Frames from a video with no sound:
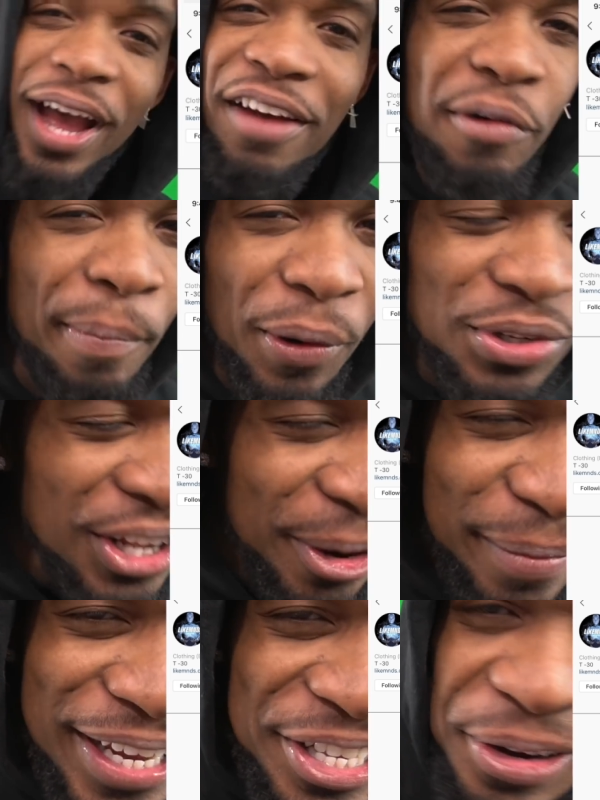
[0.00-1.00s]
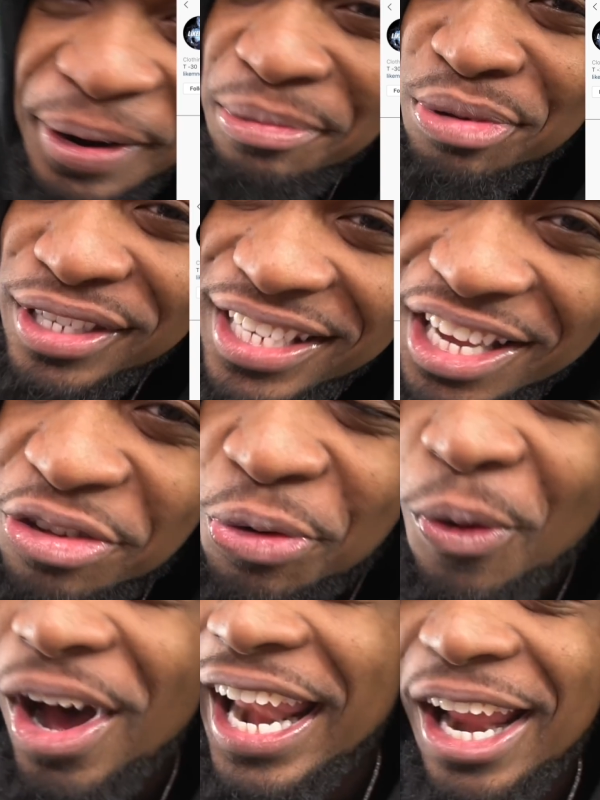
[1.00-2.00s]
I haven't posted on my Instagram since
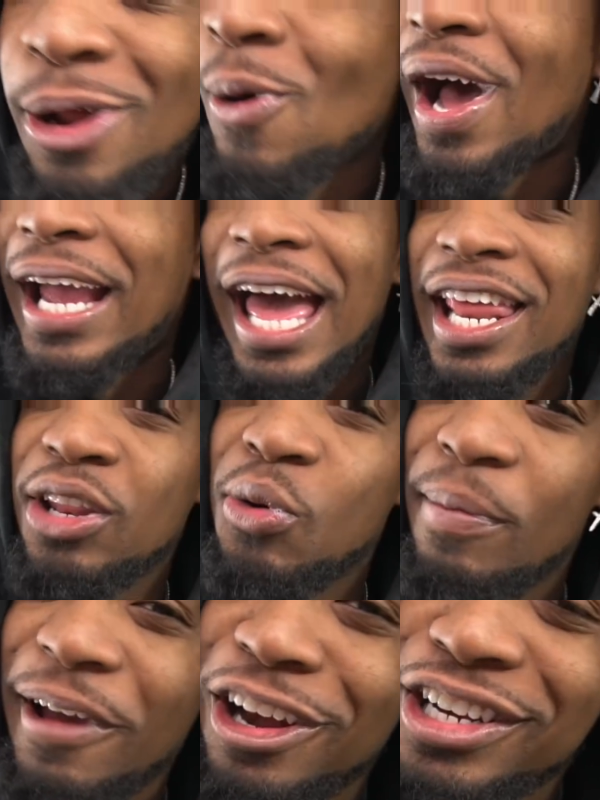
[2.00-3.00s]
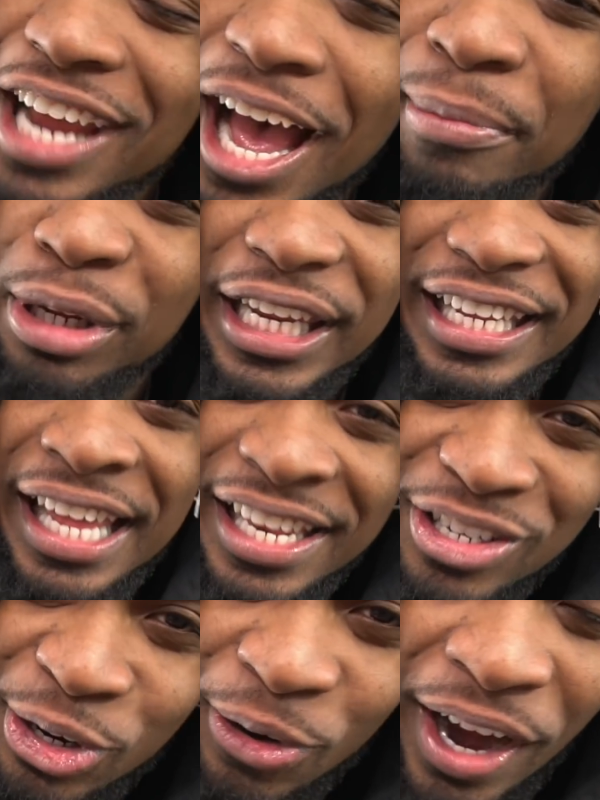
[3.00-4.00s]
season one. I know I gotta do a better job at, at
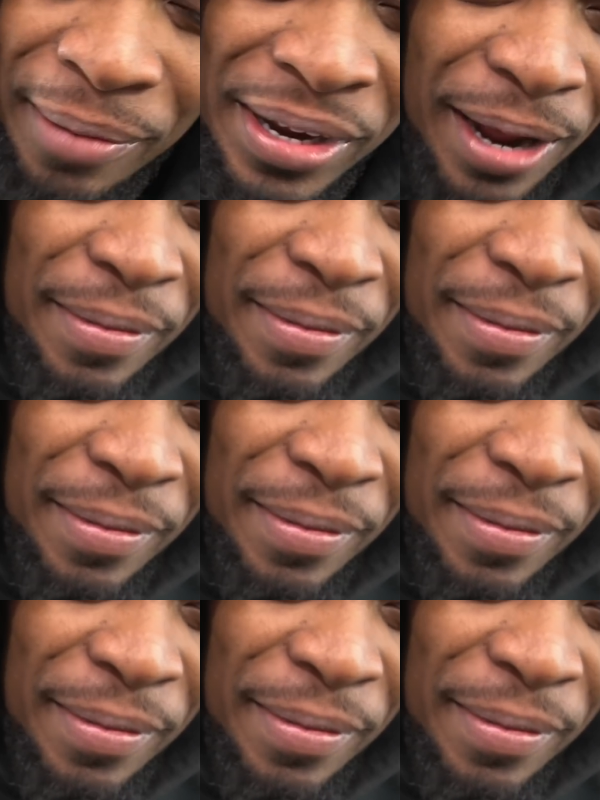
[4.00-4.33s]
Instagramming.